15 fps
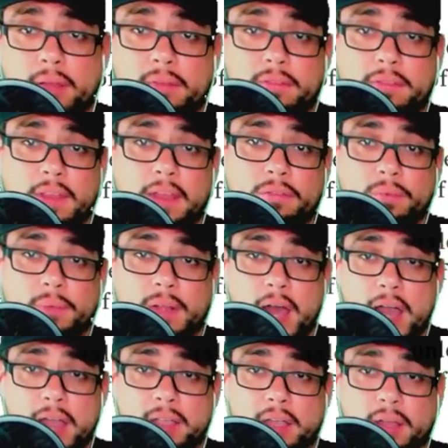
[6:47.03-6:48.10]
Since Sri
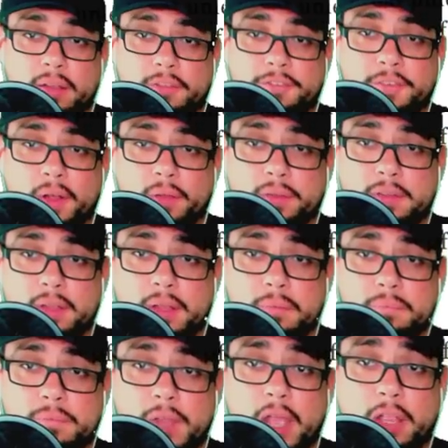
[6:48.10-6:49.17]
Lanka defaulted
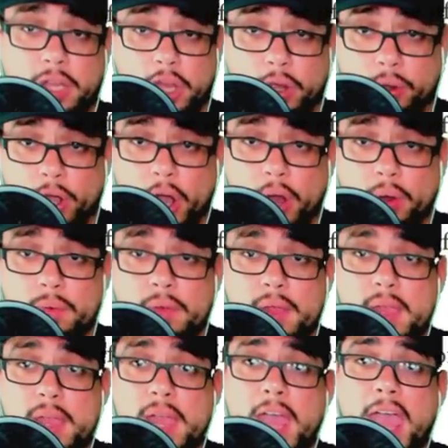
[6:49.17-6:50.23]
a year ago,
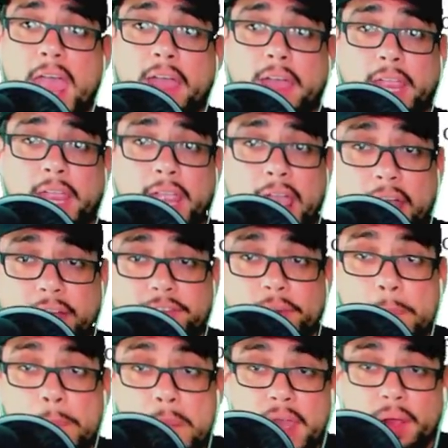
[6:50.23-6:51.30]
a
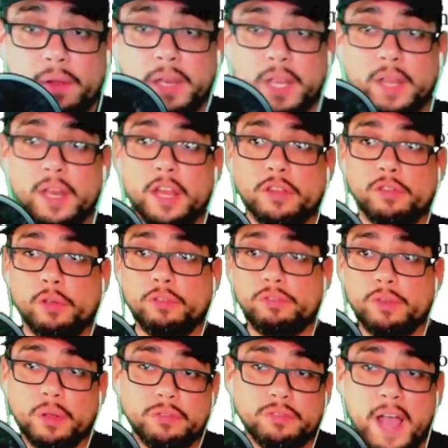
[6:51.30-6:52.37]
500,000
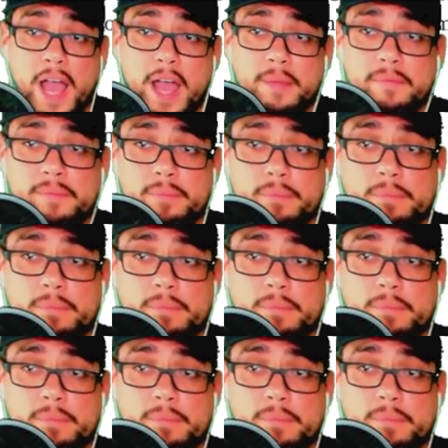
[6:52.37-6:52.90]
industrial job?